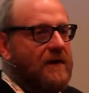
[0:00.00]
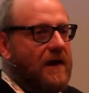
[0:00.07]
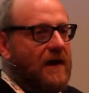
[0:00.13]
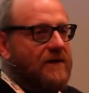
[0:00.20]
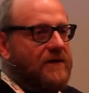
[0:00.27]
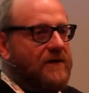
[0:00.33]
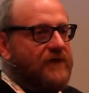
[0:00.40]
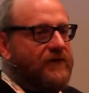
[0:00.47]
uh,
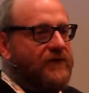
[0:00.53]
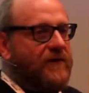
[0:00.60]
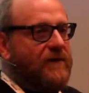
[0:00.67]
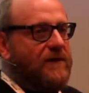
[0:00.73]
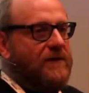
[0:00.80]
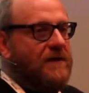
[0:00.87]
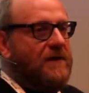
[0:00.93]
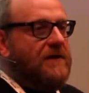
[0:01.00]
that's
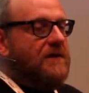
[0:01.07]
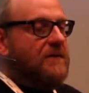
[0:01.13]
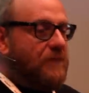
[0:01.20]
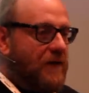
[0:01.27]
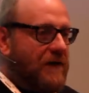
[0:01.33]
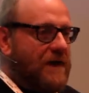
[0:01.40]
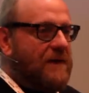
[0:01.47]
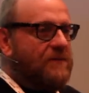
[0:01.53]
driven
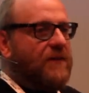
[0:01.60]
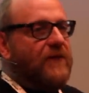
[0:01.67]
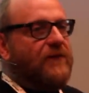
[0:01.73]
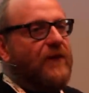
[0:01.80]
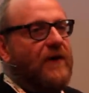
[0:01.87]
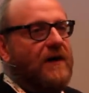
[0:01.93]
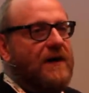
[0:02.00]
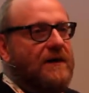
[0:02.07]
by an
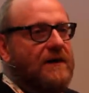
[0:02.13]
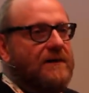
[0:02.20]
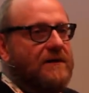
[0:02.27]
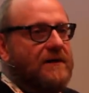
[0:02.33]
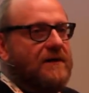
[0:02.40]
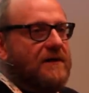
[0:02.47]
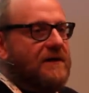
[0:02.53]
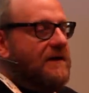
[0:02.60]
amplifier.
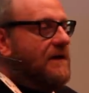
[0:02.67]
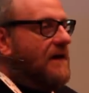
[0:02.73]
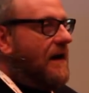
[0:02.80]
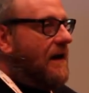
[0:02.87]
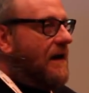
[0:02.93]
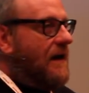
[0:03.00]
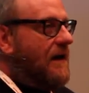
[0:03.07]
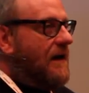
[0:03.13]

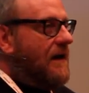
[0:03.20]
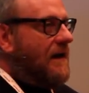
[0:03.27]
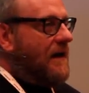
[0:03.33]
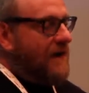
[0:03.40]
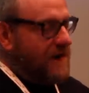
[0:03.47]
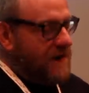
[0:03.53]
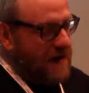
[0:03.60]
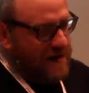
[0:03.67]
Uh,
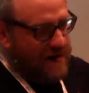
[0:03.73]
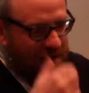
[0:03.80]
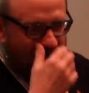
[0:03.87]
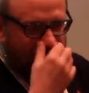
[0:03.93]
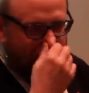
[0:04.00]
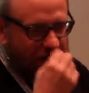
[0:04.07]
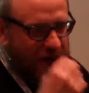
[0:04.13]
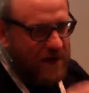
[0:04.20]
and again, it
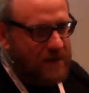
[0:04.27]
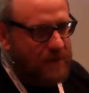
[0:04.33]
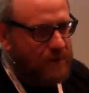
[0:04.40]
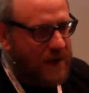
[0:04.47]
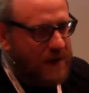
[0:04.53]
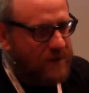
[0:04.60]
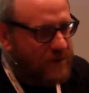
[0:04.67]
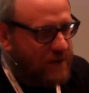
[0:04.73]
has low
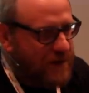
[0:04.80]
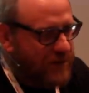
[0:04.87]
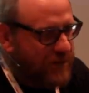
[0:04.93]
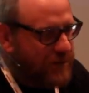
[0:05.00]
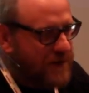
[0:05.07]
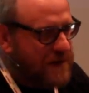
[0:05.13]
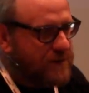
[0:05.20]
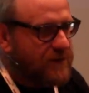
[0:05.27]
bandwidth
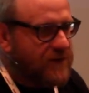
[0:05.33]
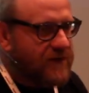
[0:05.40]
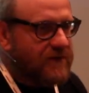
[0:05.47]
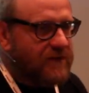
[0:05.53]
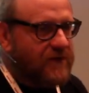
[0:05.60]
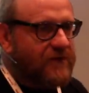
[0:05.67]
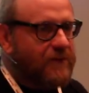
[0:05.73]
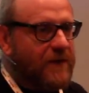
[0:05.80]
frequency
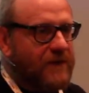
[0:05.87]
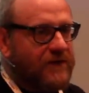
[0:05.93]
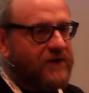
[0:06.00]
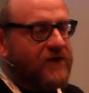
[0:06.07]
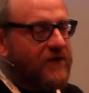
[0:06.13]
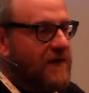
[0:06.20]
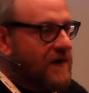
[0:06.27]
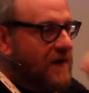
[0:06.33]

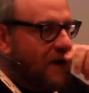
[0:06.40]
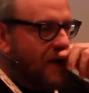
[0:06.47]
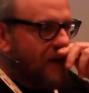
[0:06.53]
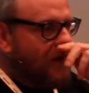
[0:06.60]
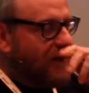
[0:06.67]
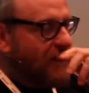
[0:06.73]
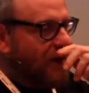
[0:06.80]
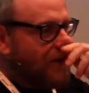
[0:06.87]
response, and
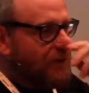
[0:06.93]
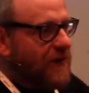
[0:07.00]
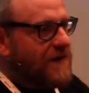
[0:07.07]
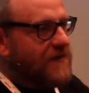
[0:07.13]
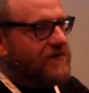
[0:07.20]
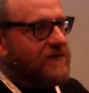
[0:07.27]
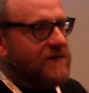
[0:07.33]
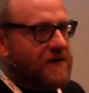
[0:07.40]
the
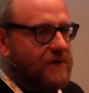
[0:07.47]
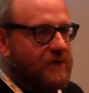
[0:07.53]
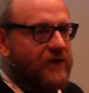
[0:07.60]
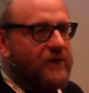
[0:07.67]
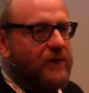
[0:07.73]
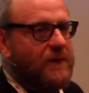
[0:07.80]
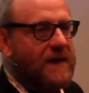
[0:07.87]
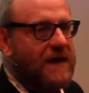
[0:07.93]
vibration comes
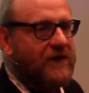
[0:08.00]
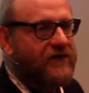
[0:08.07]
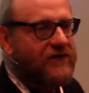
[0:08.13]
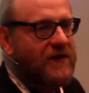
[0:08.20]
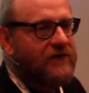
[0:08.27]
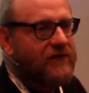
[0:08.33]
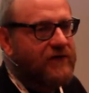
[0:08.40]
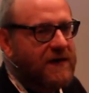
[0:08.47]
from an
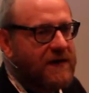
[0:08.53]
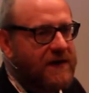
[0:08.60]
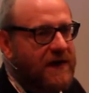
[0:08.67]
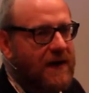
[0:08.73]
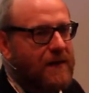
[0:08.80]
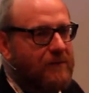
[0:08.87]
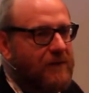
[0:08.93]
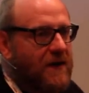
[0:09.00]
eccentric
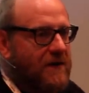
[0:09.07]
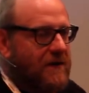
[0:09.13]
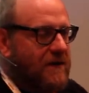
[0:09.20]
cam